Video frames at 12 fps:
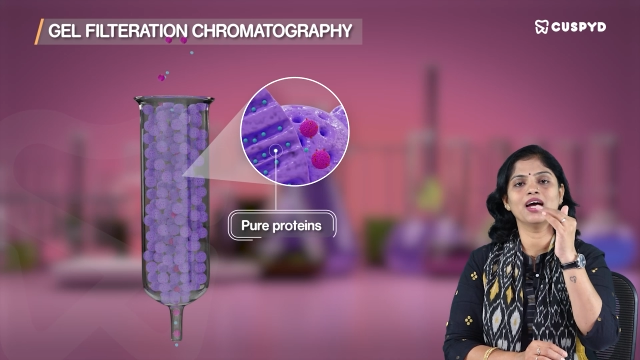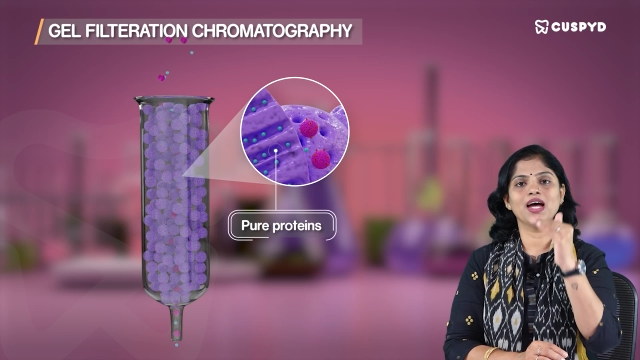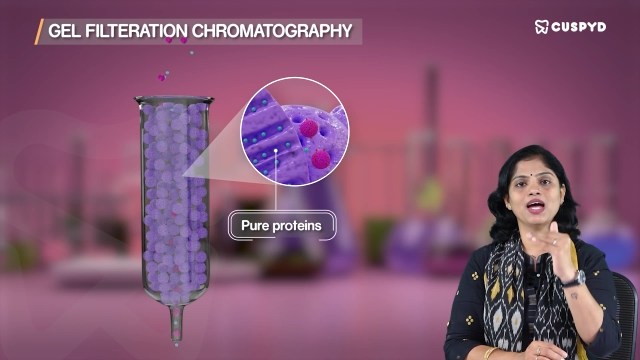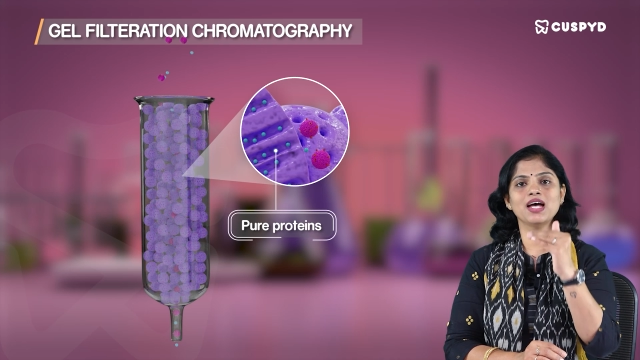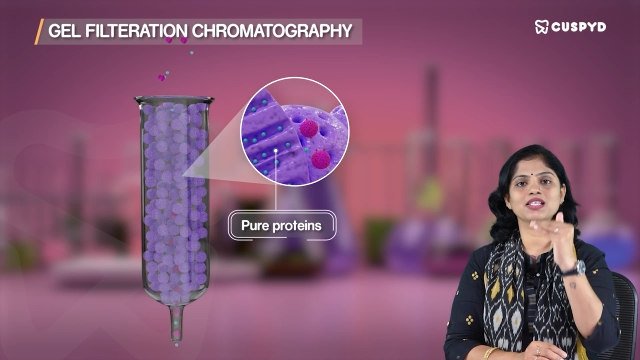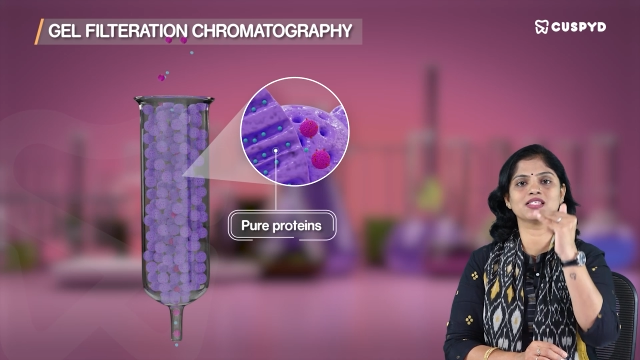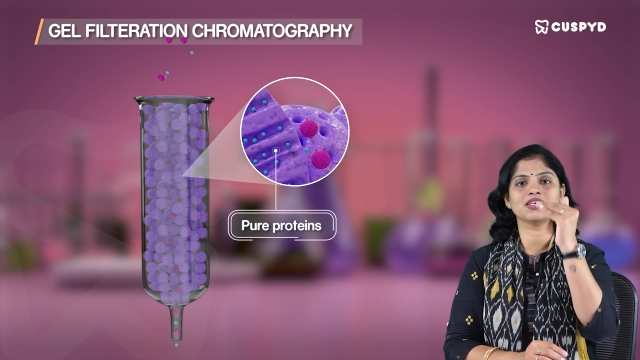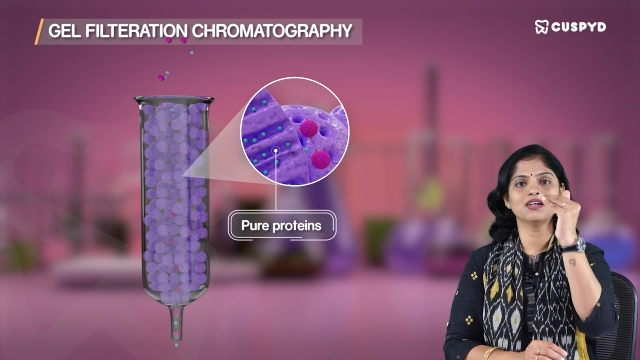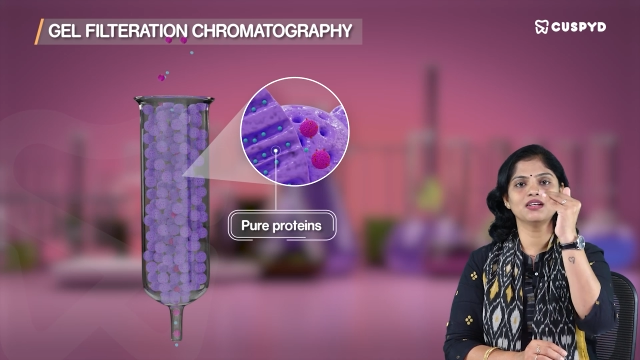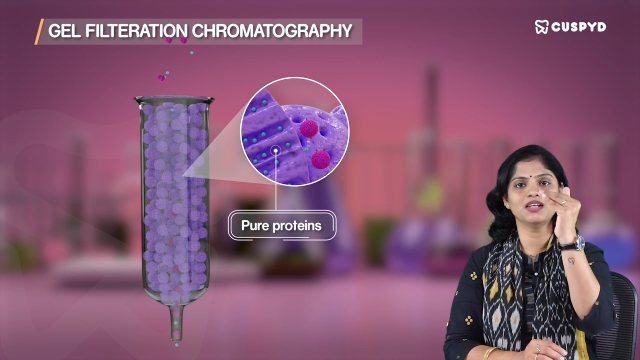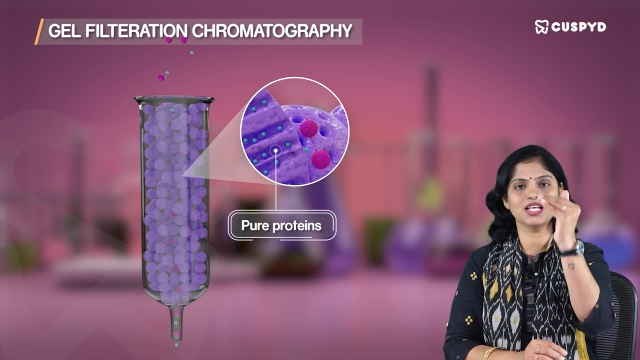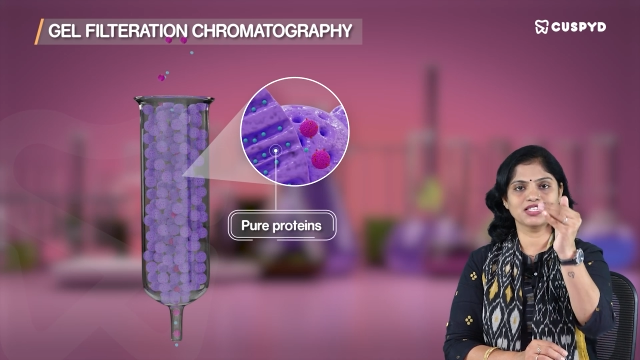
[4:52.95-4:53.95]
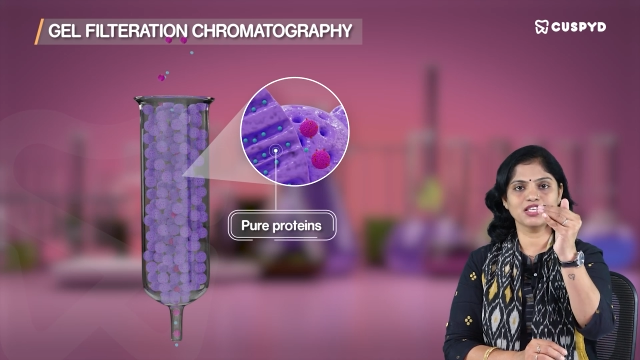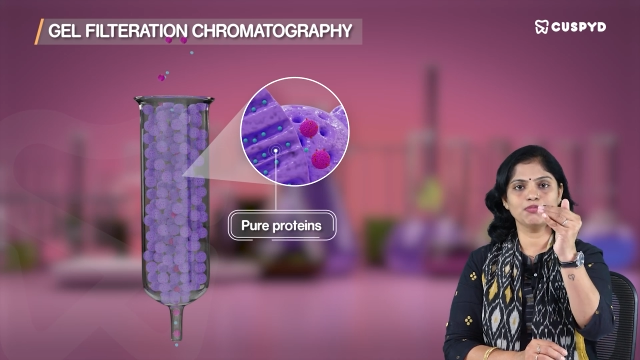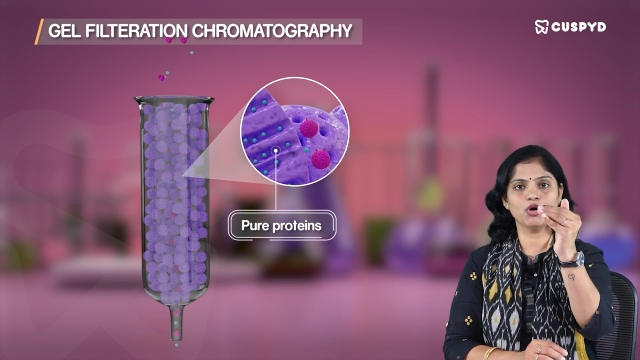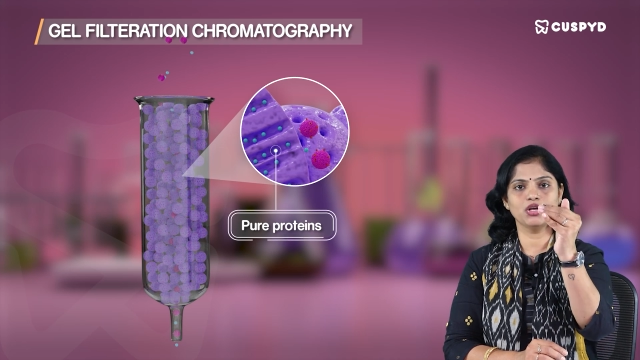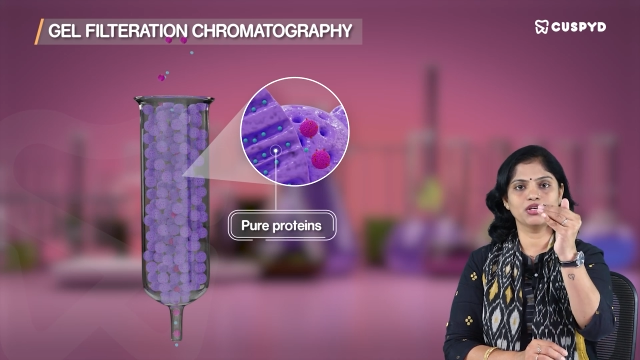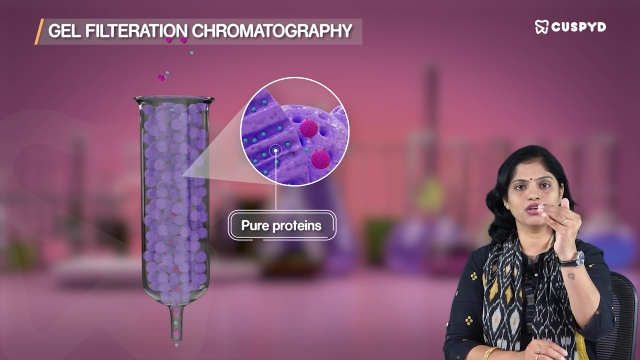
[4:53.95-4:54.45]
has a lesser
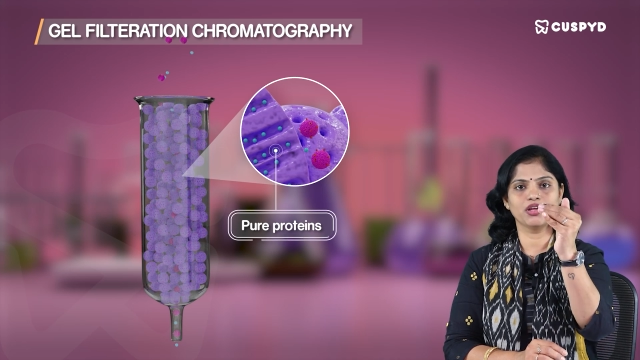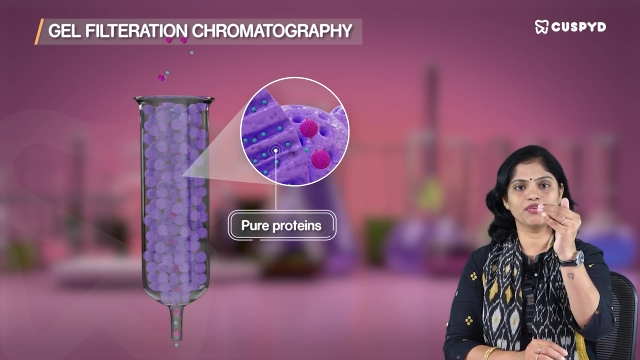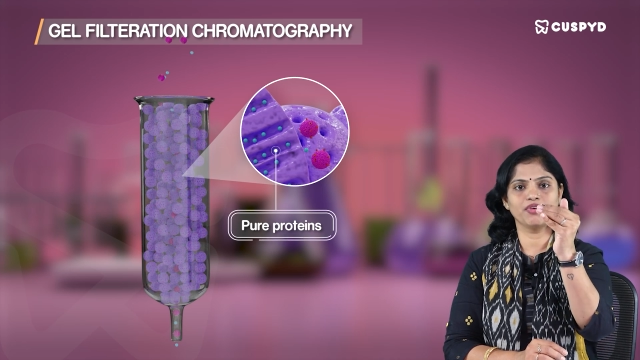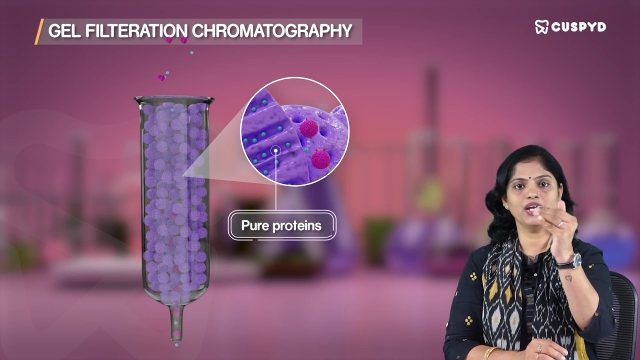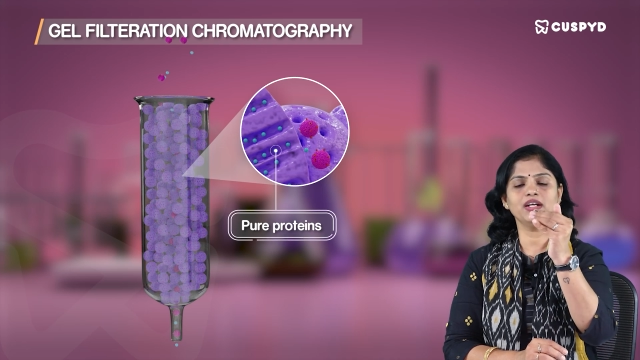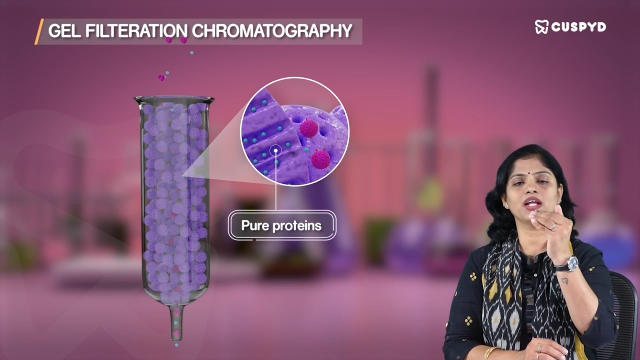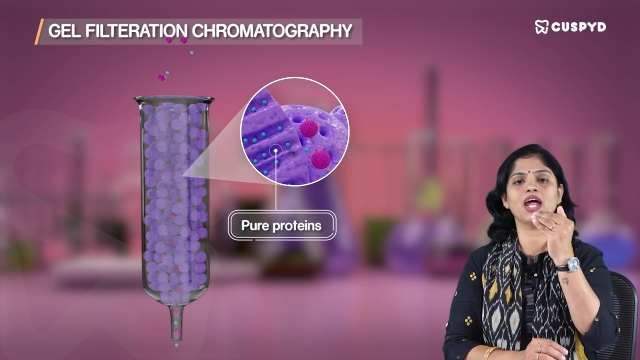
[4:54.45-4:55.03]
molecular weight,